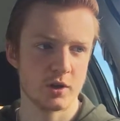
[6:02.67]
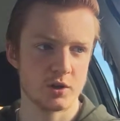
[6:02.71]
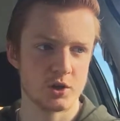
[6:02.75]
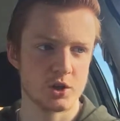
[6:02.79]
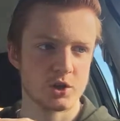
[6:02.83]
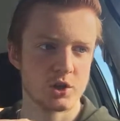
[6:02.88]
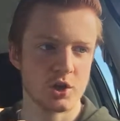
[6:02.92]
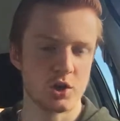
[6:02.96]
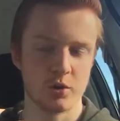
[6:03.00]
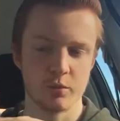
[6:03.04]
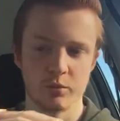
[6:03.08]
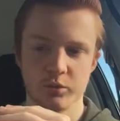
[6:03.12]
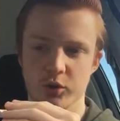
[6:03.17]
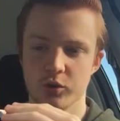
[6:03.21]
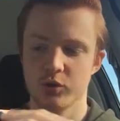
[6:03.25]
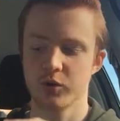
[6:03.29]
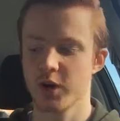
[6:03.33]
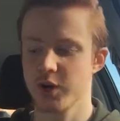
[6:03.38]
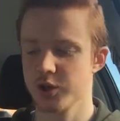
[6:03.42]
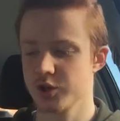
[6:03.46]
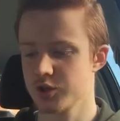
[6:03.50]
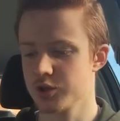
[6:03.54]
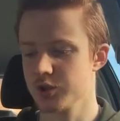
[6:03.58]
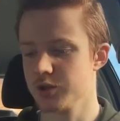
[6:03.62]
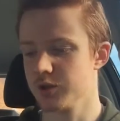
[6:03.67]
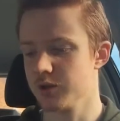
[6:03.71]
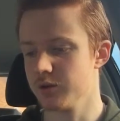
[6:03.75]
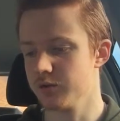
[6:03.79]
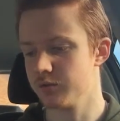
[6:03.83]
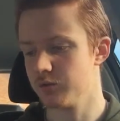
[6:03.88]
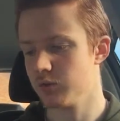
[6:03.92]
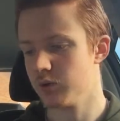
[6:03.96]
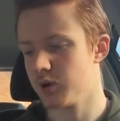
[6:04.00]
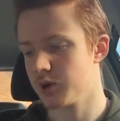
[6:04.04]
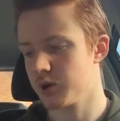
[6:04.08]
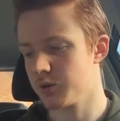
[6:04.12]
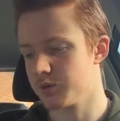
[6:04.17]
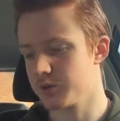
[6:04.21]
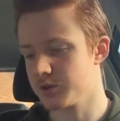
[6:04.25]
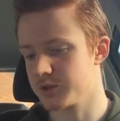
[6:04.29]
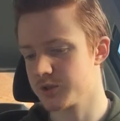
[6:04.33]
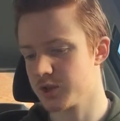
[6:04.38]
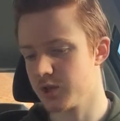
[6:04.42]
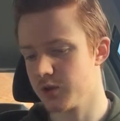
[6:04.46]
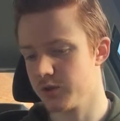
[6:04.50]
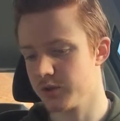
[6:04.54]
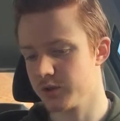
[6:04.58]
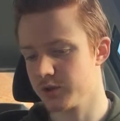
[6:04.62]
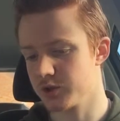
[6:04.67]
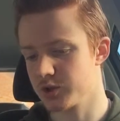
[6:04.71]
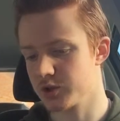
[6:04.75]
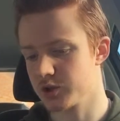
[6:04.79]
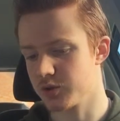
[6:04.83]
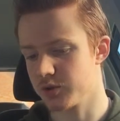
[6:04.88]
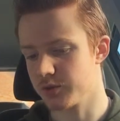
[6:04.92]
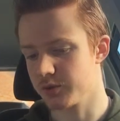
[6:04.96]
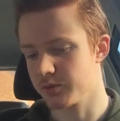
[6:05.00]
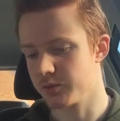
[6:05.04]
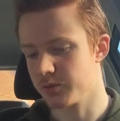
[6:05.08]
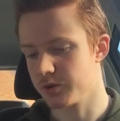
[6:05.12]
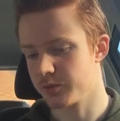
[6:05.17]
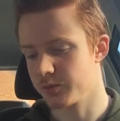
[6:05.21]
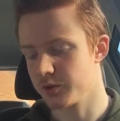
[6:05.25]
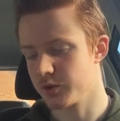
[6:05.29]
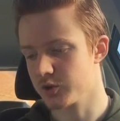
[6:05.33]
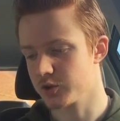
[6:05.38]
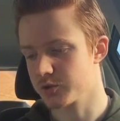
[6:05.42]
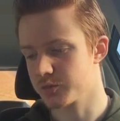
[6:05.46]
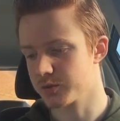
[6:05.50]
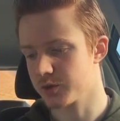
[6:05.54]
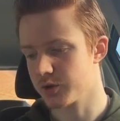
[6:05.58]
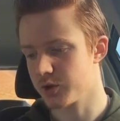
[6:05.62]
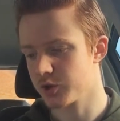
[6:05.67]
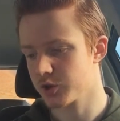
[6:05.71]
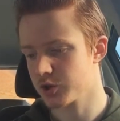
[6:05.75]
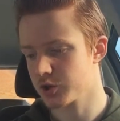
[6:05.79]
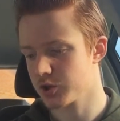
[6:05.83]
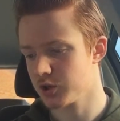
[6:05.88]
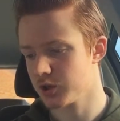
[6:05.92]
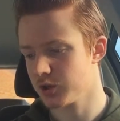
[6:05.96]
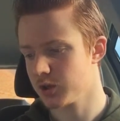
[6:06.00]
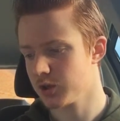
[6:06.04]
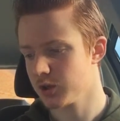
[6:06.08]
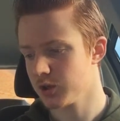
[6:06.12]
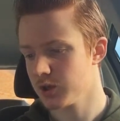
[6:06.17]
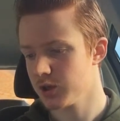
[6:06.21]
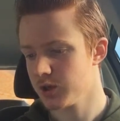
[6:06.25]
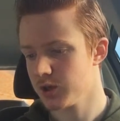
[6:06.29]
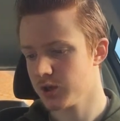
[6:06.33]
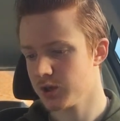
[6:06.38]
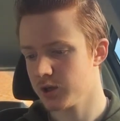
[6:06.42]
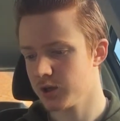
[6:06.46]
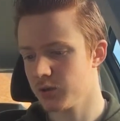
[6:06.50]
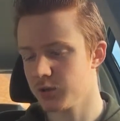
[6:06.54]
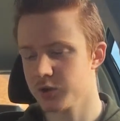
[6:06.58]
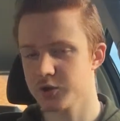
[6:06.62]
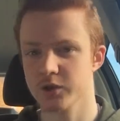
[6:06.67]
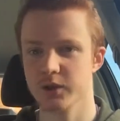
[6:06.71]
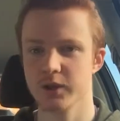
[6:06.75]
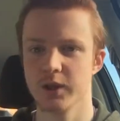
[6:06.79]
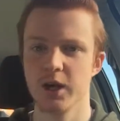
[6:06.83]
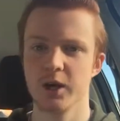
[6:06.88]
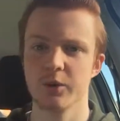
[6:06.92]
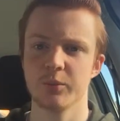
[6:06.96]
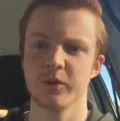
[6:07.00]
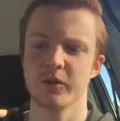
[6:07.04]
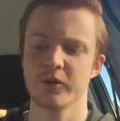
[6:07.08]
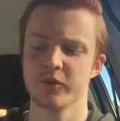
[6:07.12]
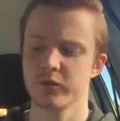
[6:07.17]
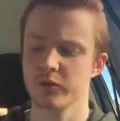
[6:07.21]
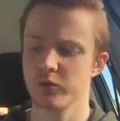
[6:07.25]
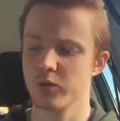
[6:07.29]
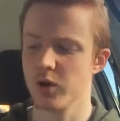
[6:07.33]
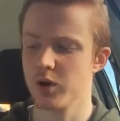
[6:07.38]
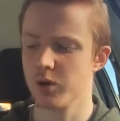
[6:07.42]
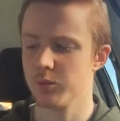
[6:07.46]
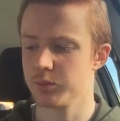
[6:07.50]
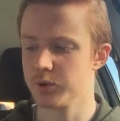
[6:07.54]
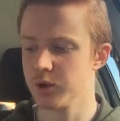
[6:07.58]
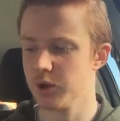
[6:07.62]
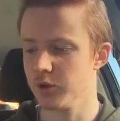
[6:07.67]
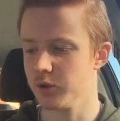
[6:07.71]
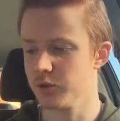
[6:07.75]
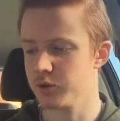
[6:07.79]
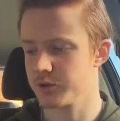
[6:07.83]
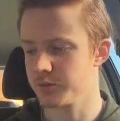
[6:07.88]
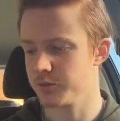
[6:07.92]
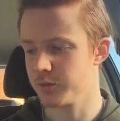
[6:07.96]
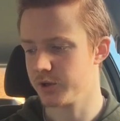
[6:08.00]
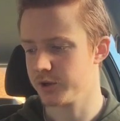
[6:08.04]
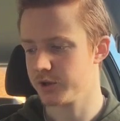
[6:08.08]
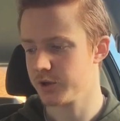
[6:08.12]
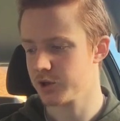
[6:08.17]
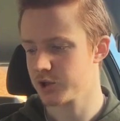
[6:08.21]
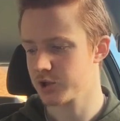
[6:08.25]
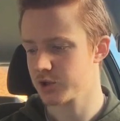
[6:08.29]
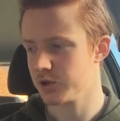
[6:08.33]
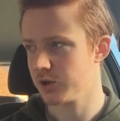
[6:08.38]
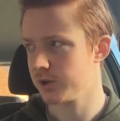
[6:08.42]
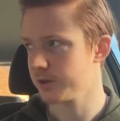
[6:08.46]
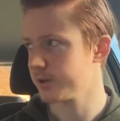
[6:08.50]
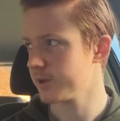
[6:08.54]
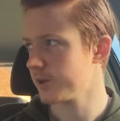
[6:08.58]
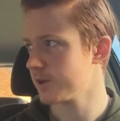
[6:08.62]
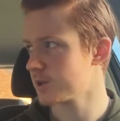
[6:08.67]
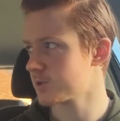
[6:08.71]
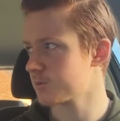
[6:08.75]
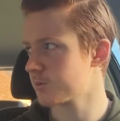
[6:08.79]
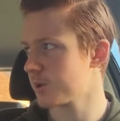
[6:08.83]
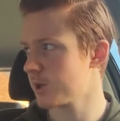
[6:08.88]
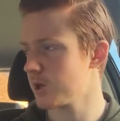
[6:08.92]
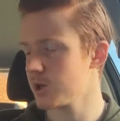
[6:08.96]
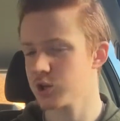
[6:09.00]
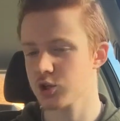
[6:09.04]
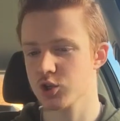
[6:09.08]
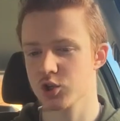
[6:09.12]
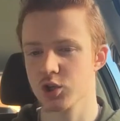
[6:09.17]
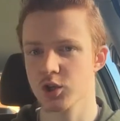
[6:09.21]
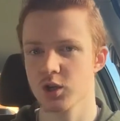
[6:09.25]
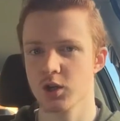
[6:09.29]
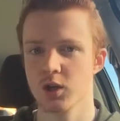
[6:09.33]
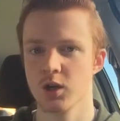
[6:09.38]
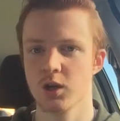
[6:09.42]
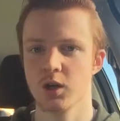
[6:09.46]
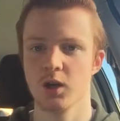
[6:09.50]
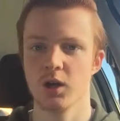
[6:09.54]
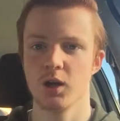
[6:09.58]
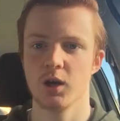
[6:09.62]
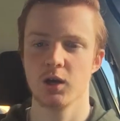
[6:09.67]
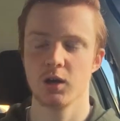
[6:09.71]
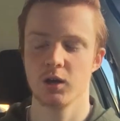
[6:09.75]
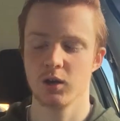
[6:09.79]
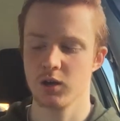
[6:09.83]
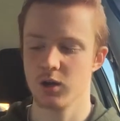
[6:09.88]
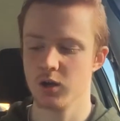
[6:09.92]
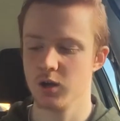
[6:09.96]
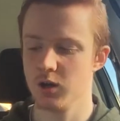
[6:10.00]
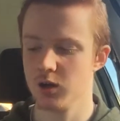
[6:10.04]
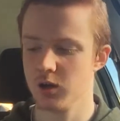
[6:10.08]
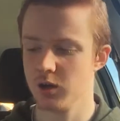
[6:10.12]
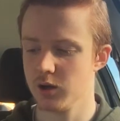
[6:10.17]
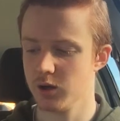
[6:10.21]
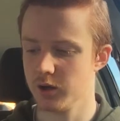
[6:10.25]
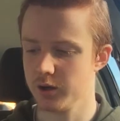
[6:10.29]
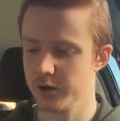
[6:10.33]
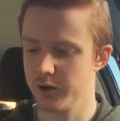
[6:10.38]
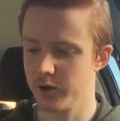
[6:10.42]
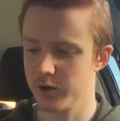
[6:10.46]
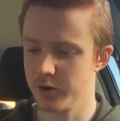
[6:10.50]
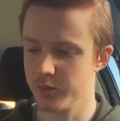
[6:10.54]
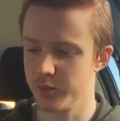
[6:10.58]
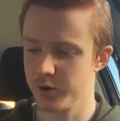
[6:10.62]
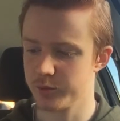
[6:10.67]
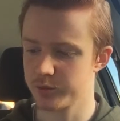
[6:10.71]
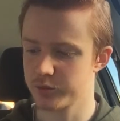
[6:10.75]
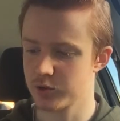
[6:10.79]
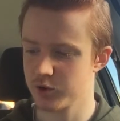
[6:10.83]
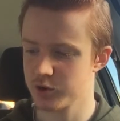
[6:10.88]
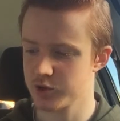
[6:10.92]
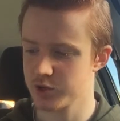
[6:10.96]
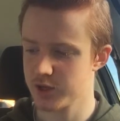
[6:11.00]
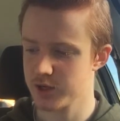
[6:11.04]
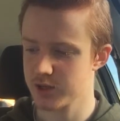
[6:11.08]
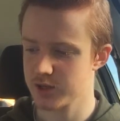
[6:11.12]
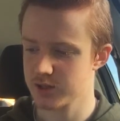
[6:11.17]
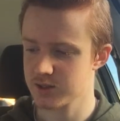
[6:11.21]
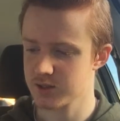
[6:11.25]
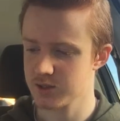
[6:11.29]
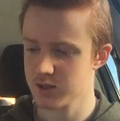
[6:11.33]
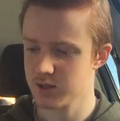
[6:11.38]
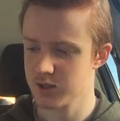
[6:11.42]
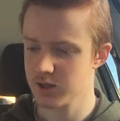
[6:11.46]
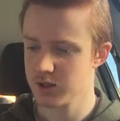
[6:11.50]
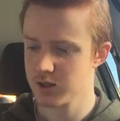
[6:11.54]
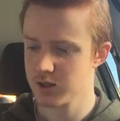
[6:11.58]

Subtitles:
show a progression of what I was doing during my post-production. It also allowed me to upload my initial ideas pitch early on in my project,